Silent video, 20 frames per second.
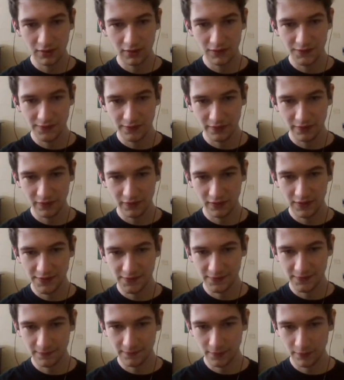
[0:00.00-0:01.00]
Let's look at
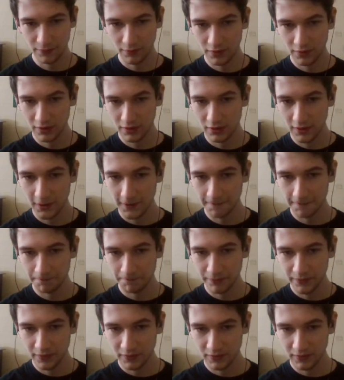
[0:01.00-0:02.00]
these few.
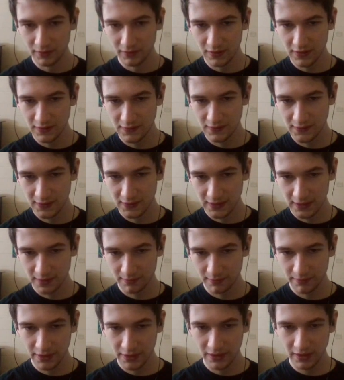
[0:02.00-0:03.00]
These
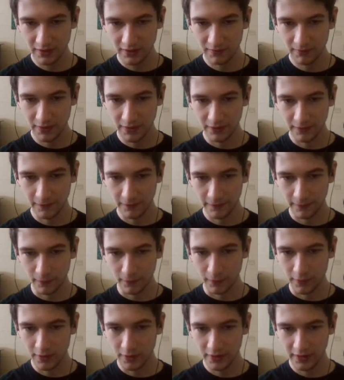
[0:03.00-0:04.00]
can't be gotten by the
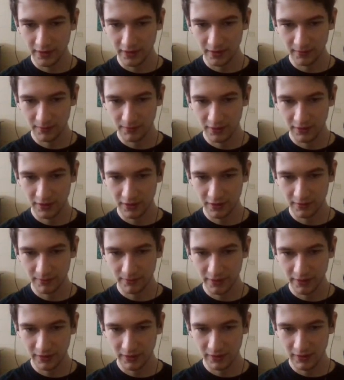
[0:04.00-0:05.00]
4. They can't be gotten
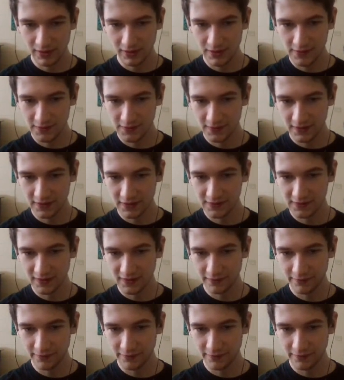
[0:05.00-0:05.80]
by any of these guys.